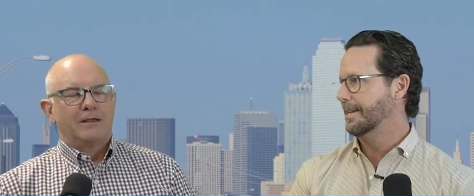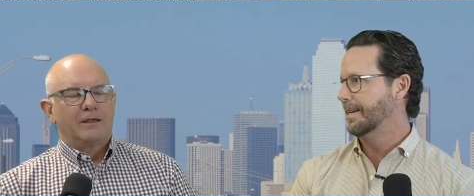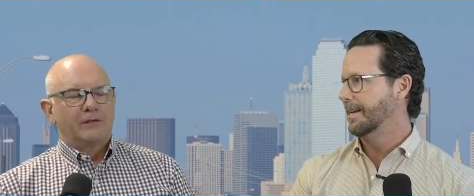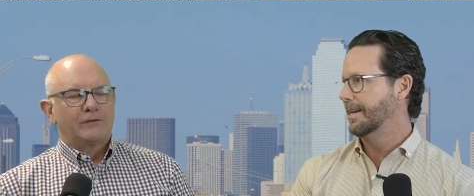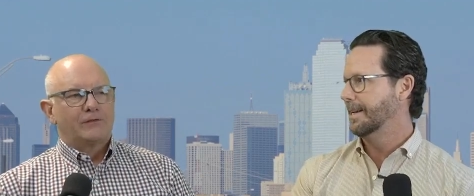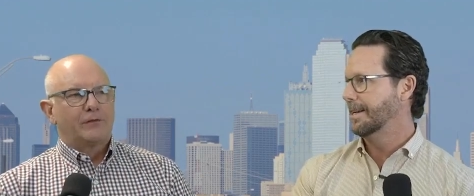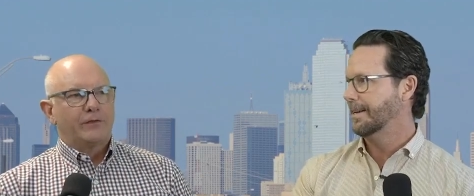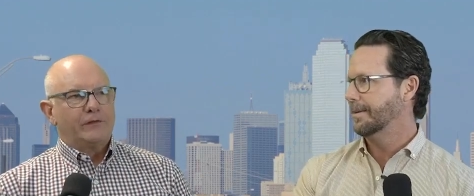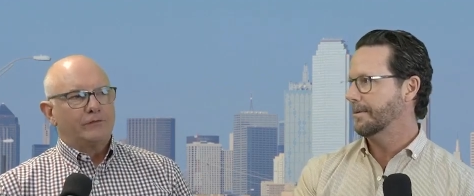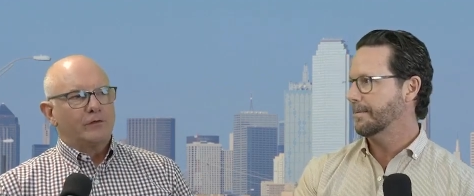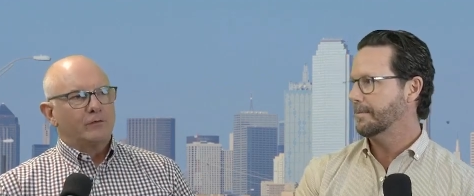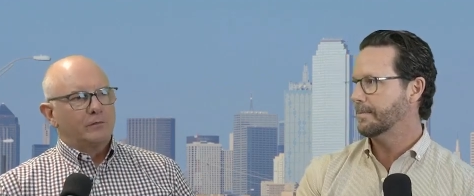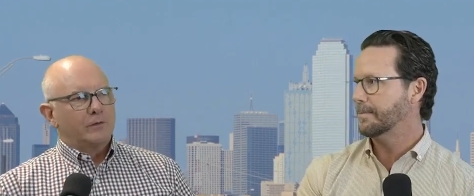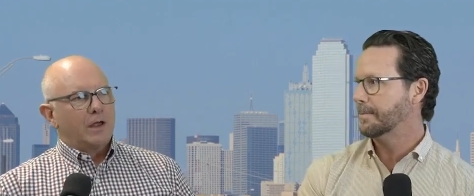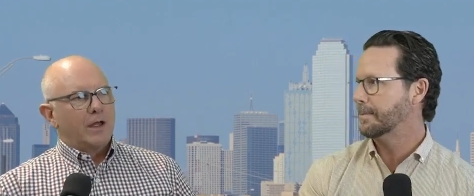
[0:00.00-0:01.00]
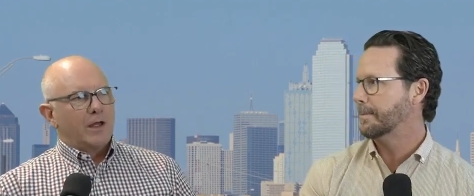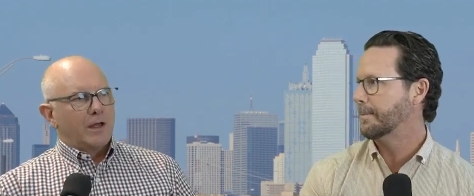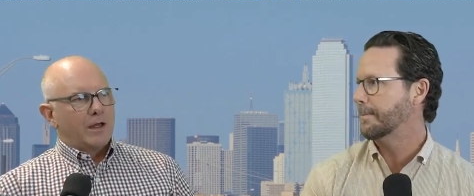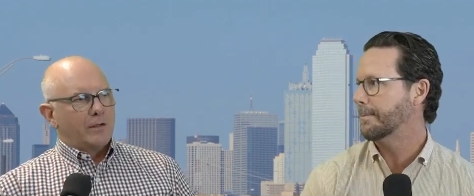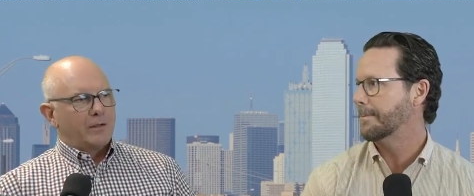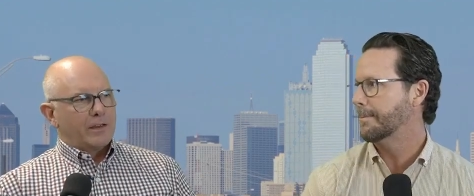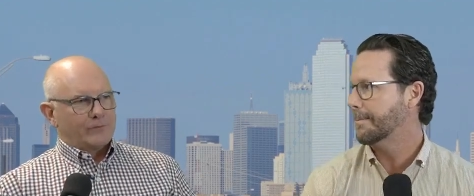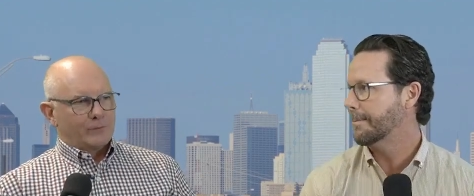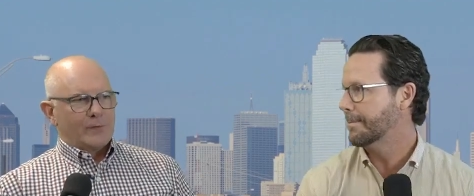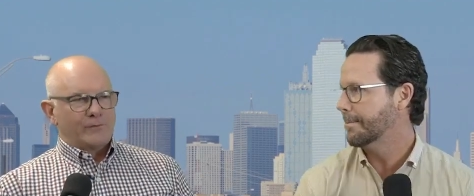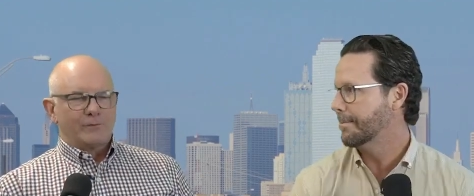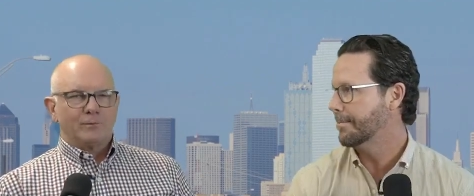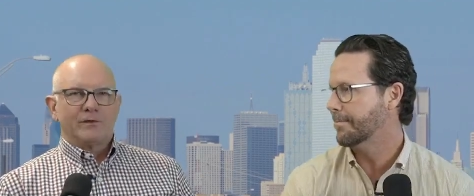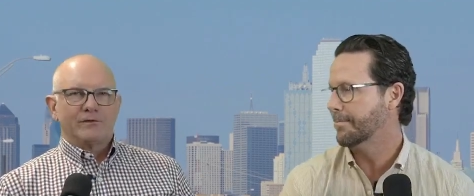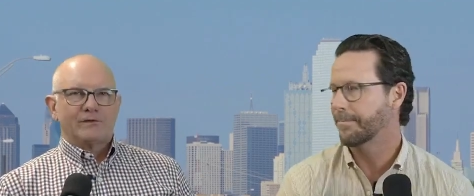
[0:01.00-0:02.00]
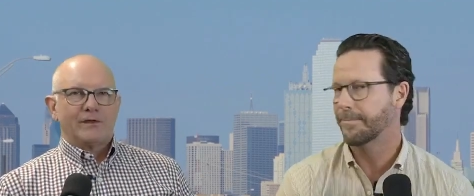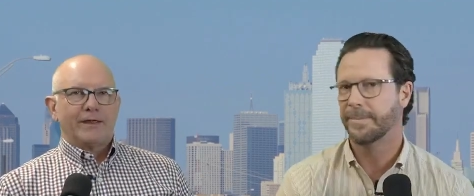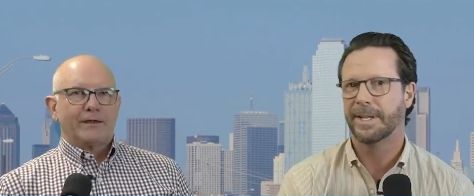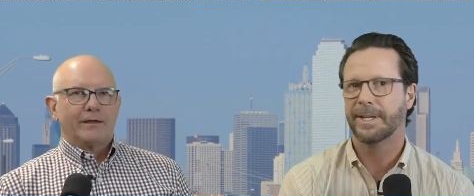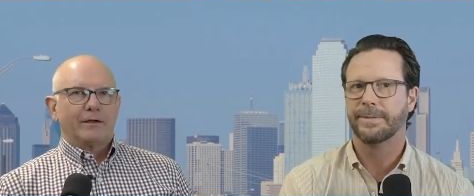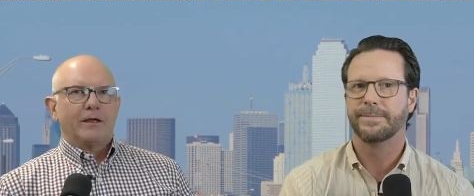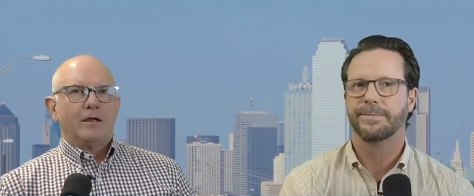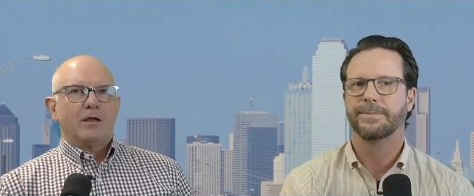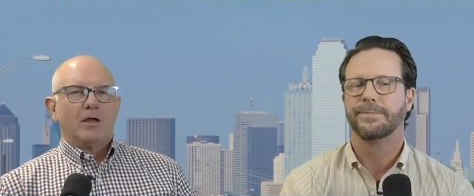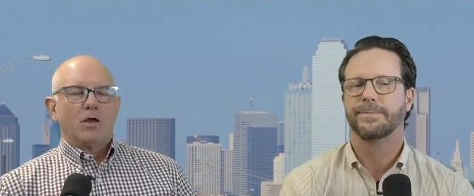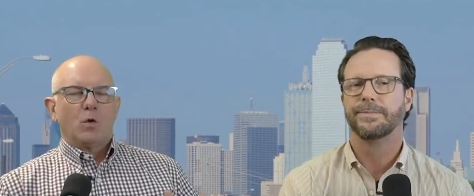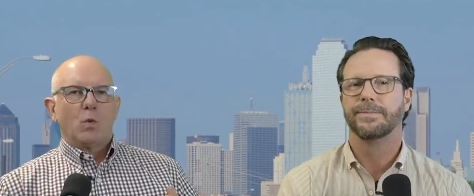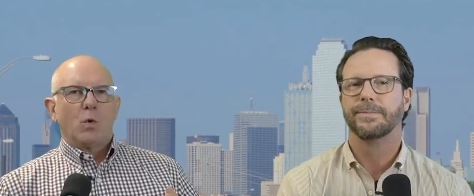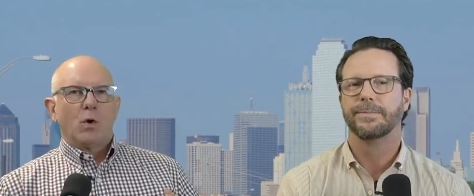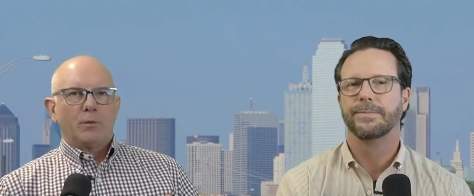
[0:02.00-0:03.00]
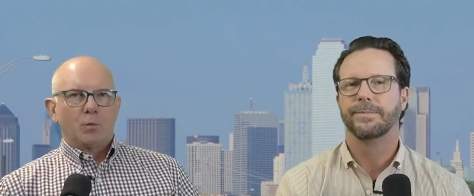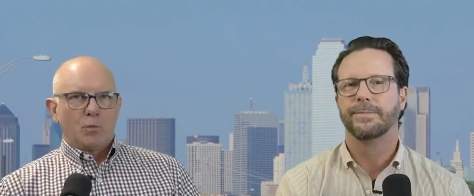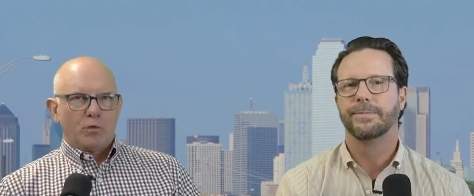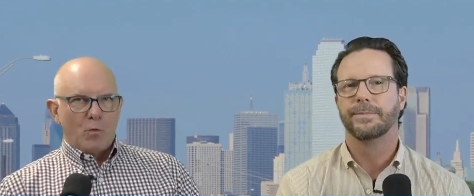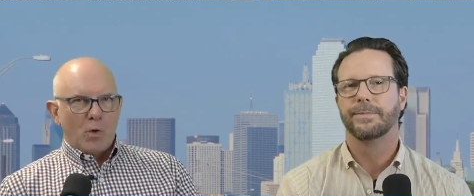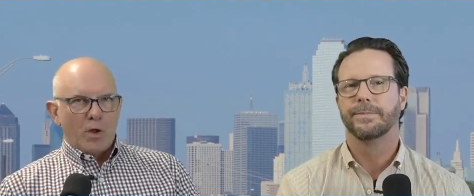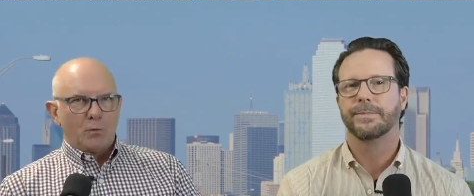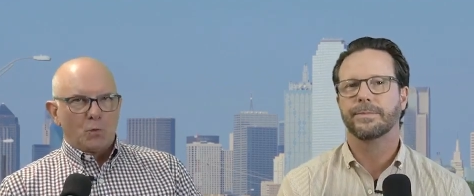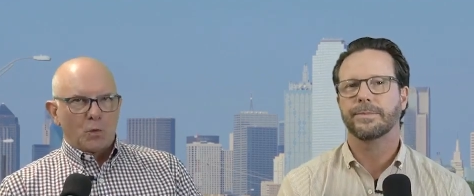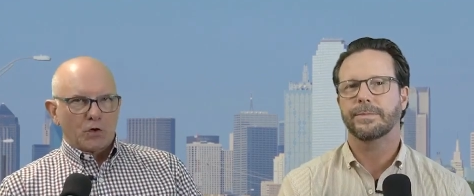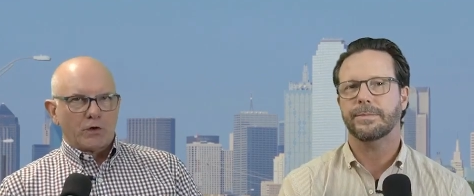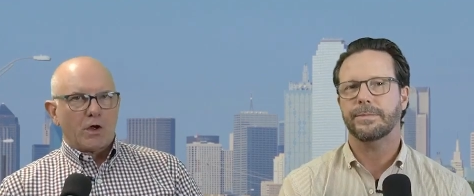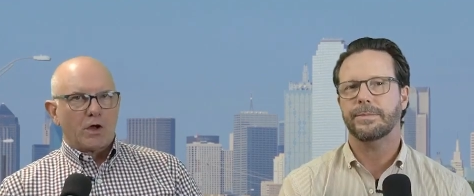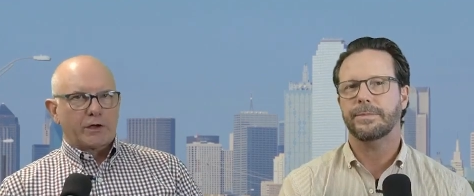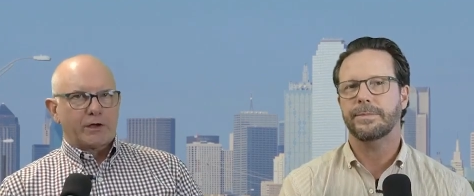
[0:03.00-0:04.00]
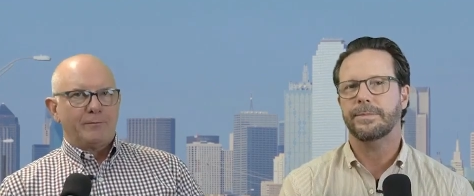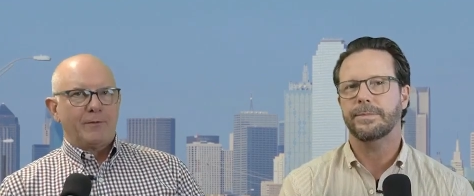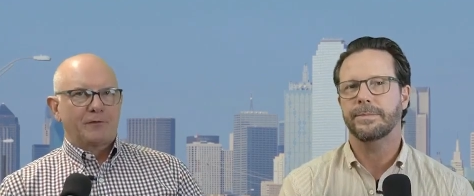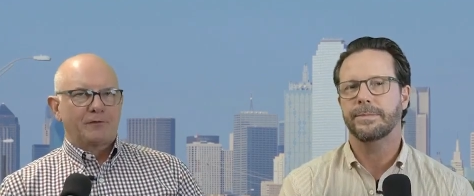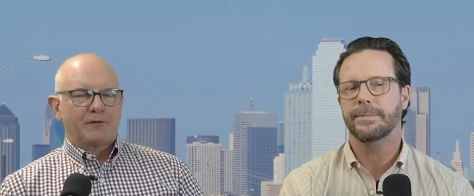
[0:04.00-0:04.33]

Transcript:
Speaker 1: So these are, uh, as Weston was saying, what the one we're talking about